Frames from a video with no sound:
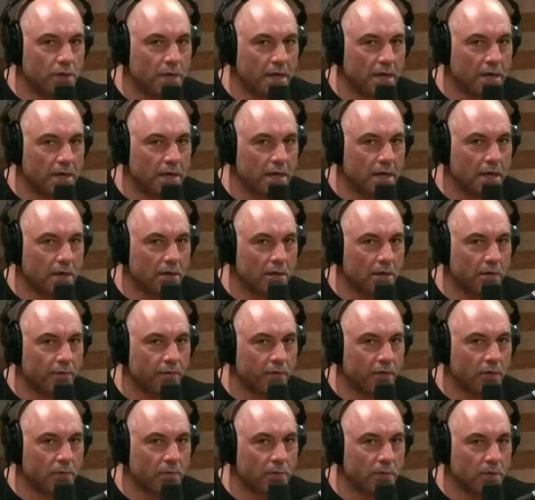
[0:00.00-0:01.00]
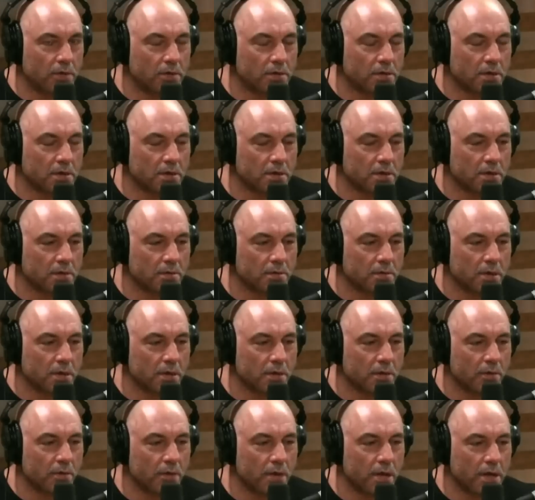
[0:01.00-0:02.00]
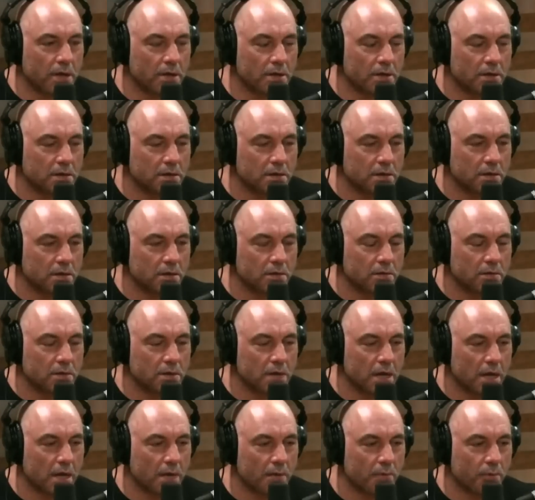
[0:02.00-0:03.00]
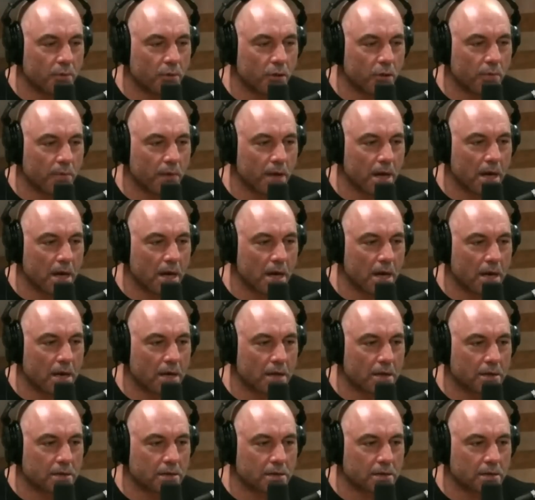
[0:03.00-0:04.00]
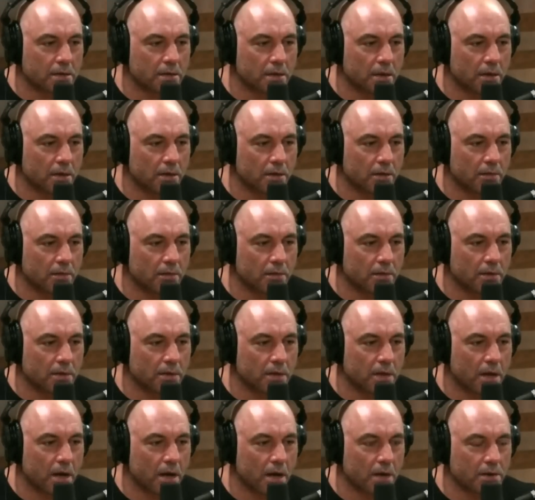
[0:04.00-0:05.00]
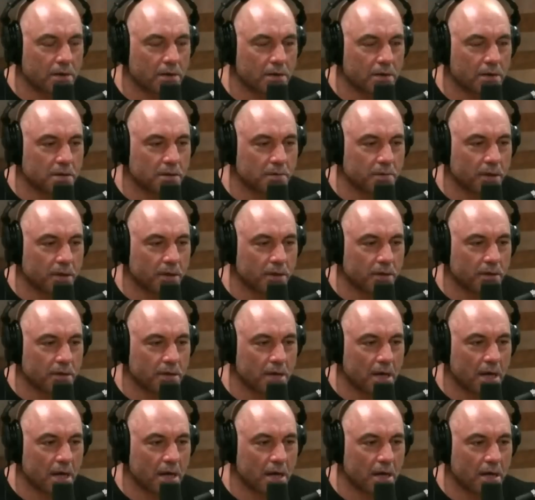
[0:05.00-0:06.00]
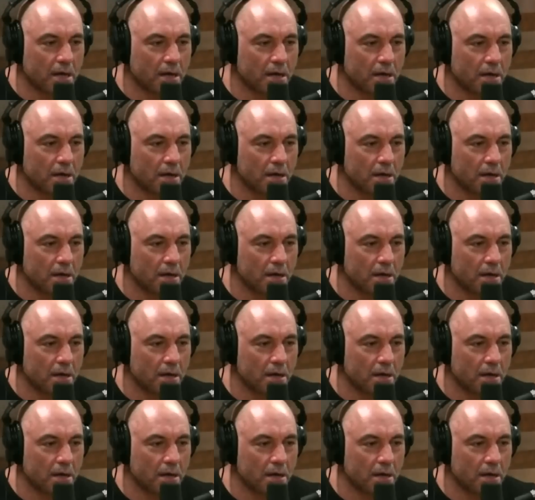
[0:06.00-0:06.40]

take care of your immune system in other ways? Do you take probiotics? Are you cautious about your diet?